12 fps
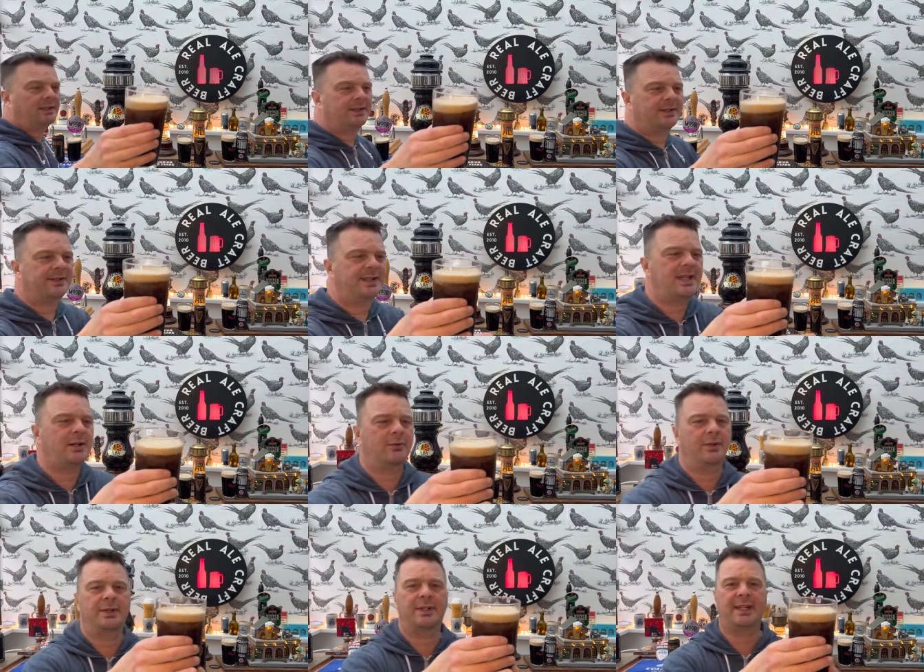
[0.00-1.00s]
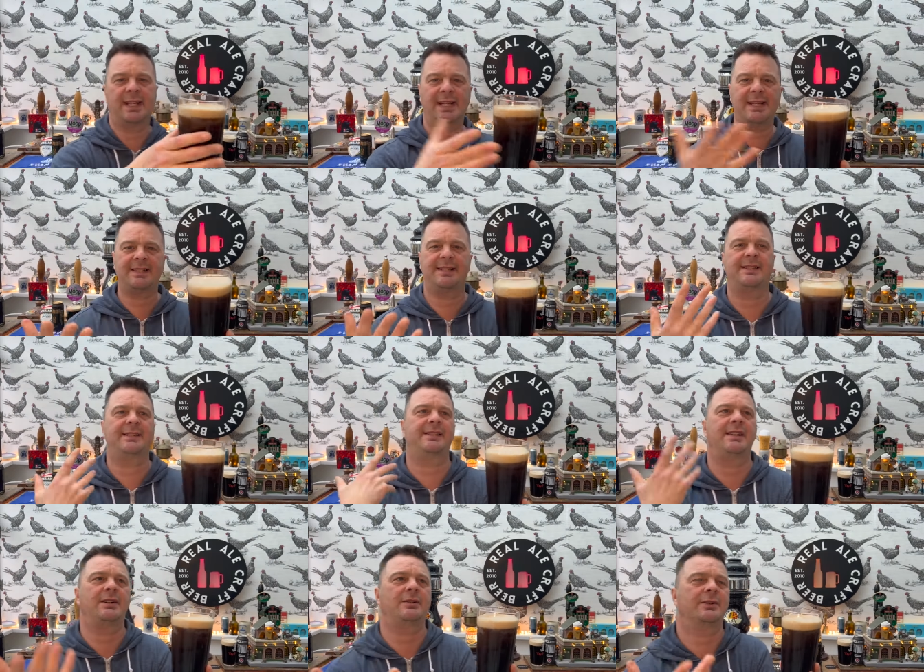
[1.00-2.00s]
The secret, Guinness's
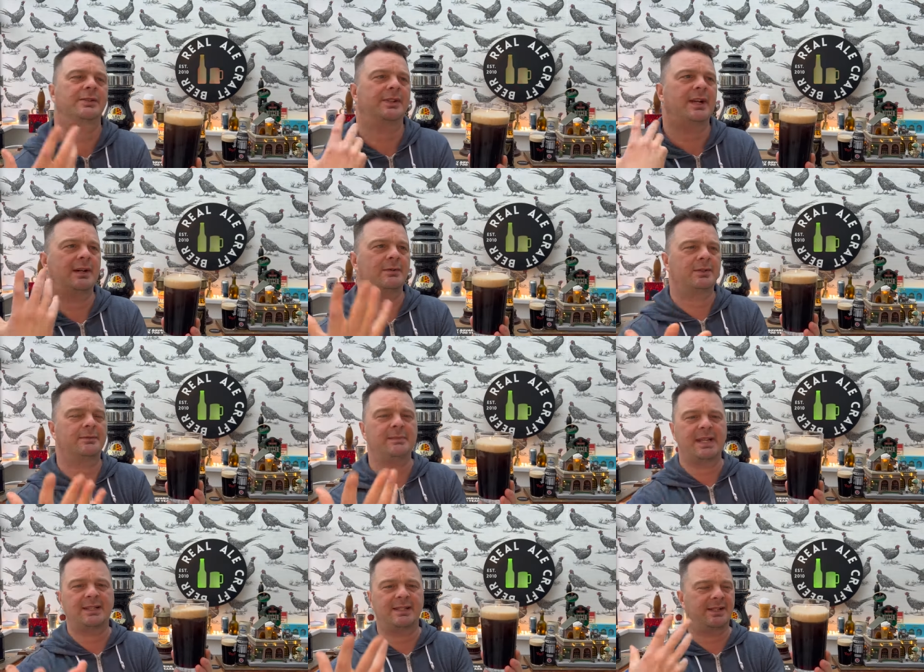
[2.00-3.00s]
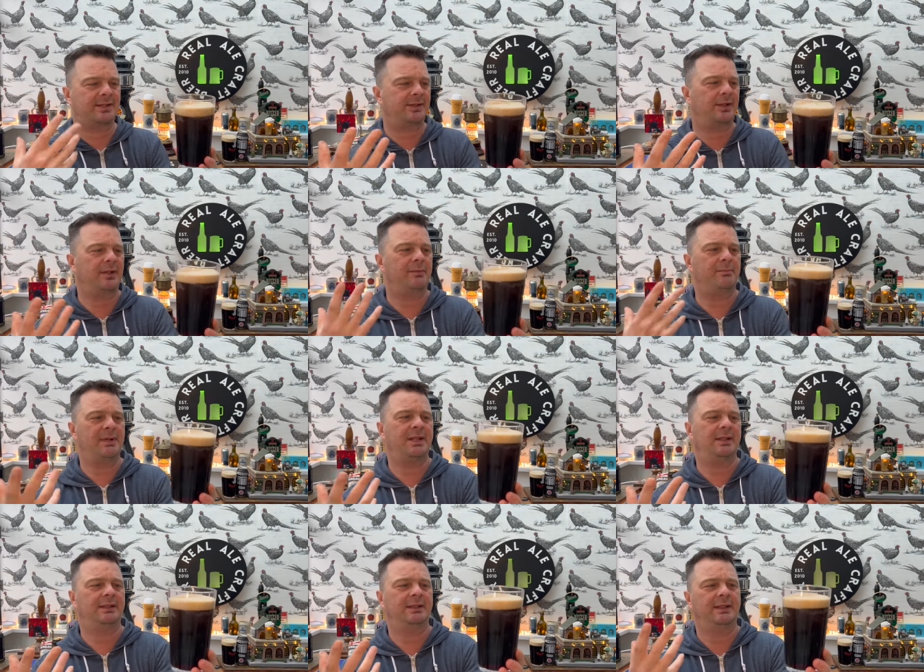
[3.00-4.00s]
secret on how to make this style of
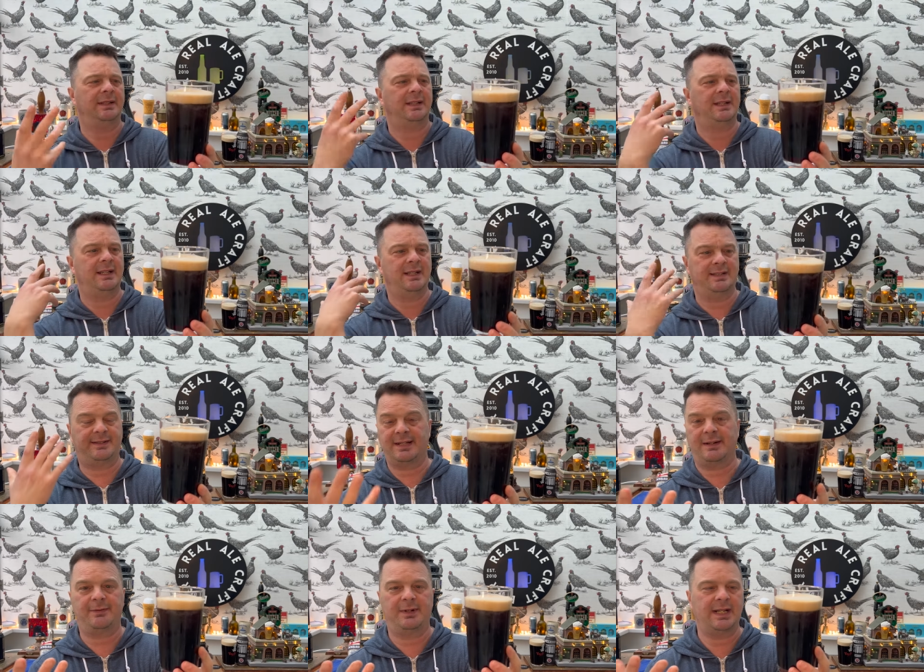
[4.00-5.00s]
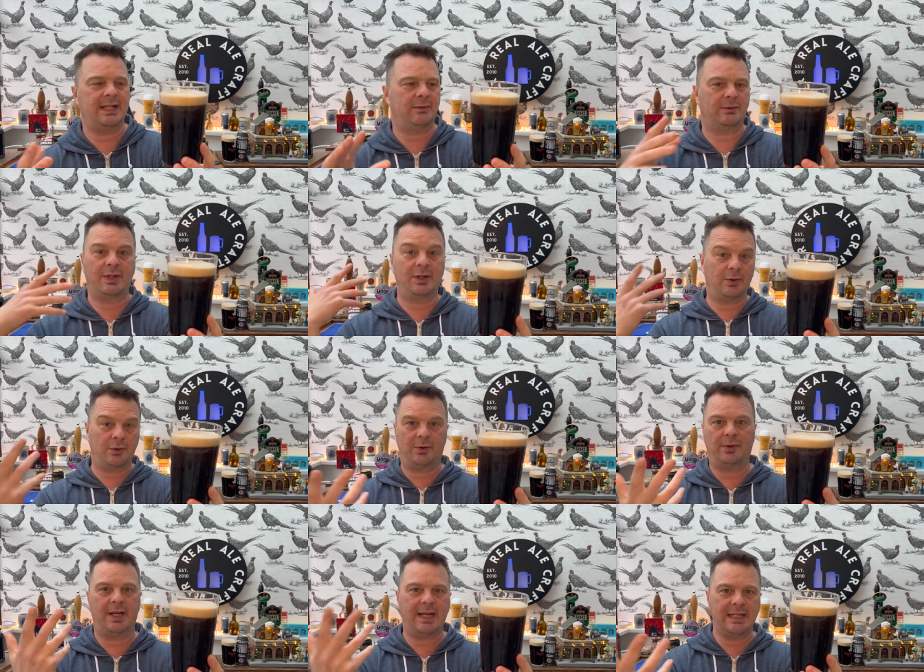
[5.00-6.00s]
beer is definitely out. They're
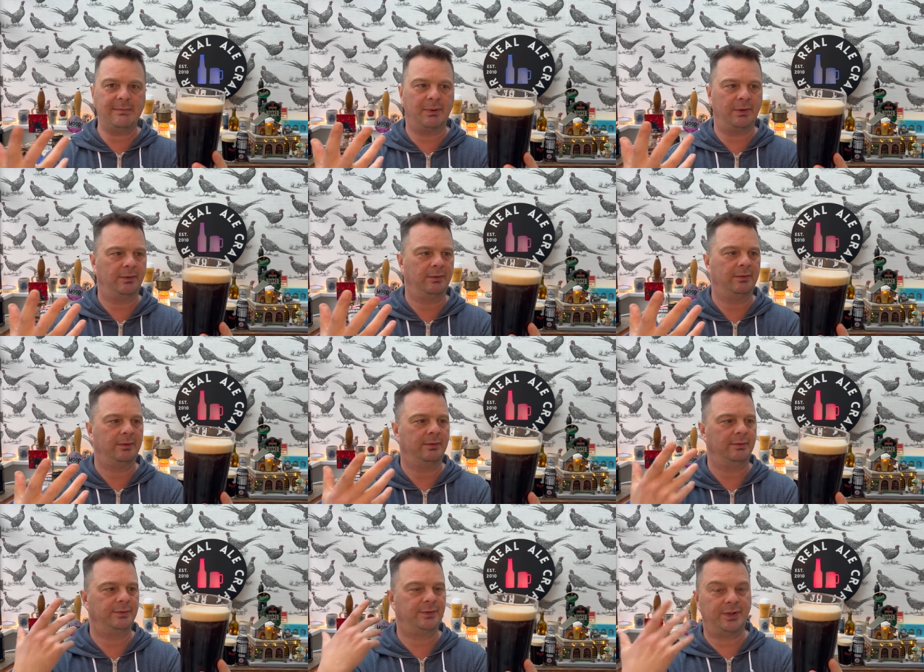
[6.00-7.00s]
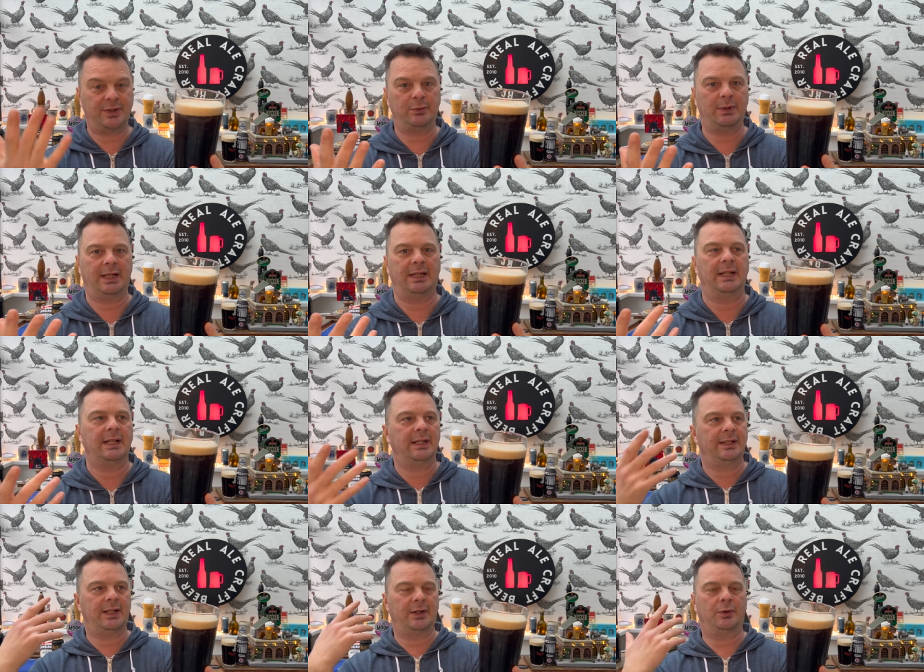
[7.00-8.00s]
all able to do it.
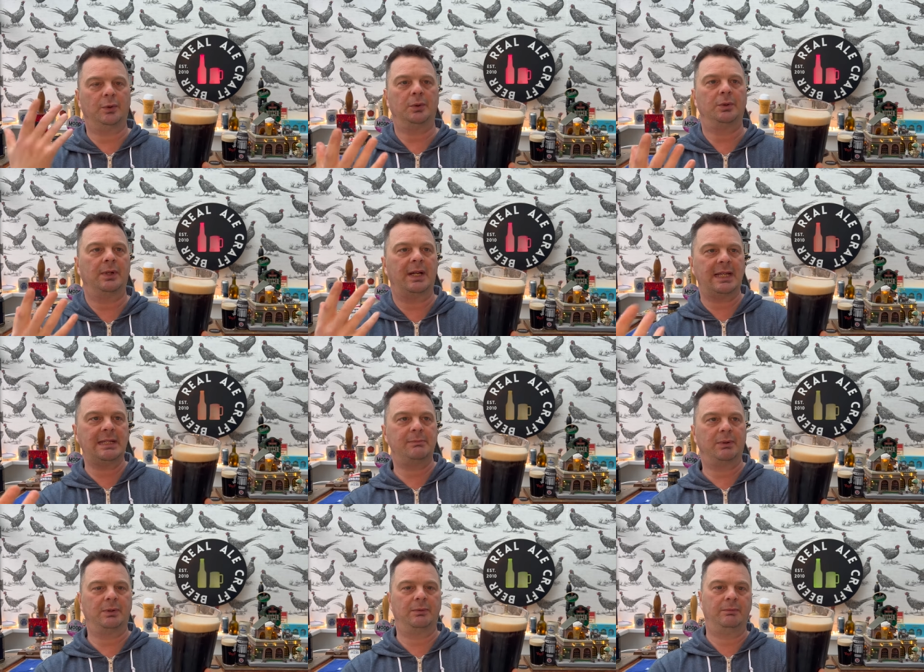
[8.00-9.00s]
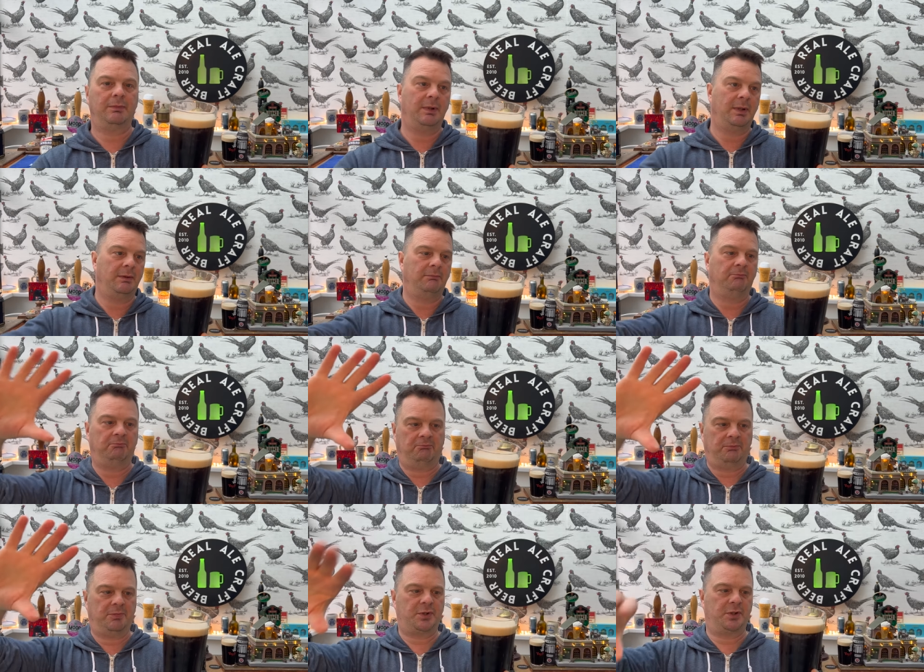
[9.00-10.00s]
They're all able
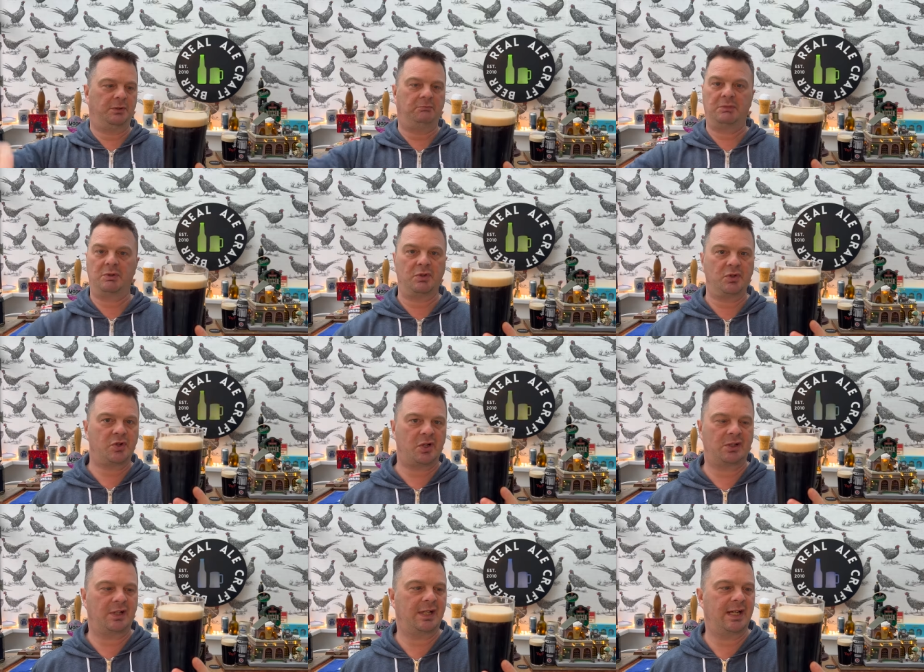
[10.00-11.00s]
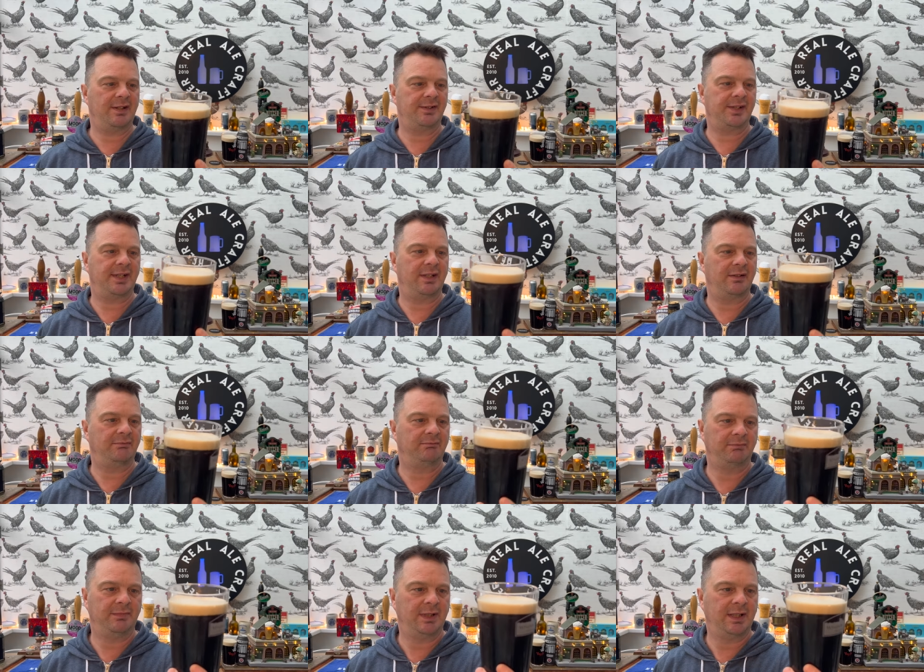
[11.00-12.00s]
to, you can chuck the cans in and
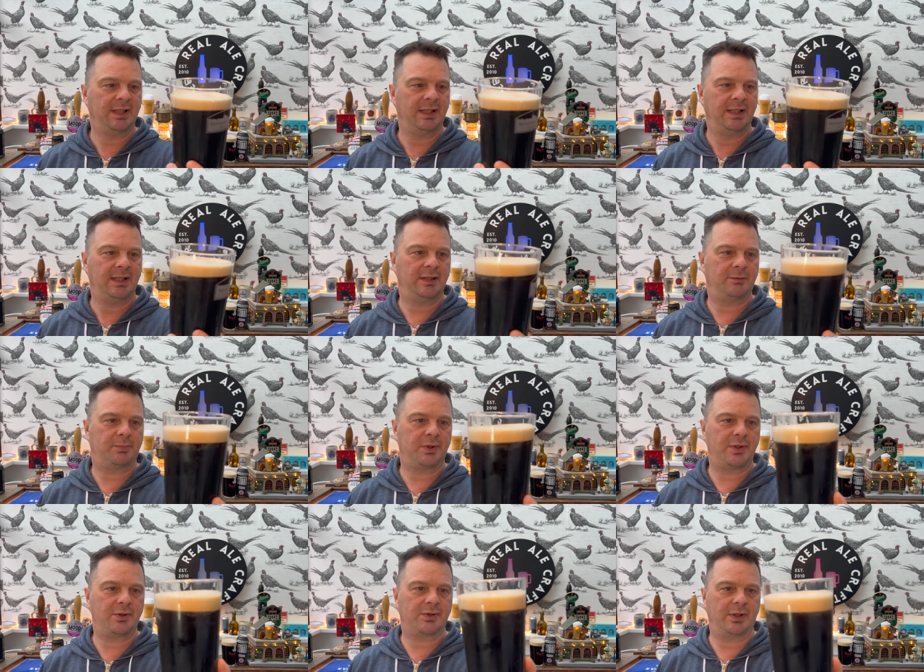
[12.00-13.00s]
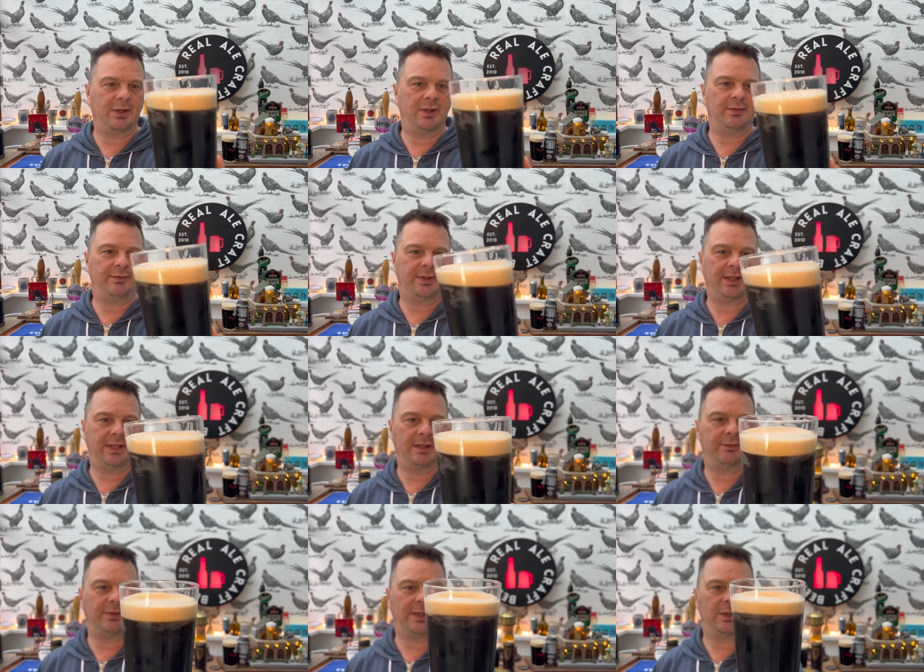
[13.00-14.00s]
it'll produce a lovely,
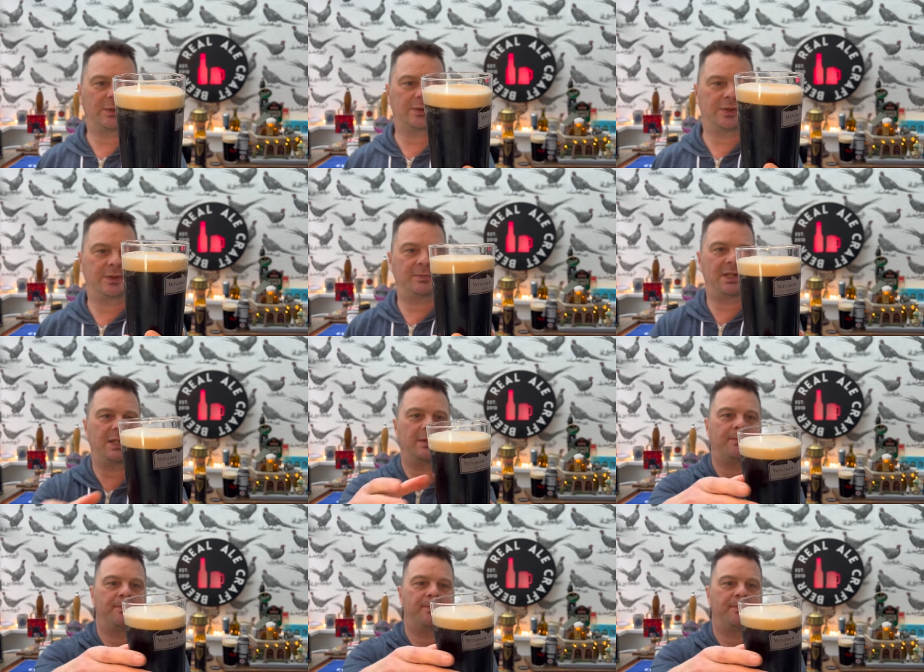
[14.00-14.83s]
lovely look to the beer.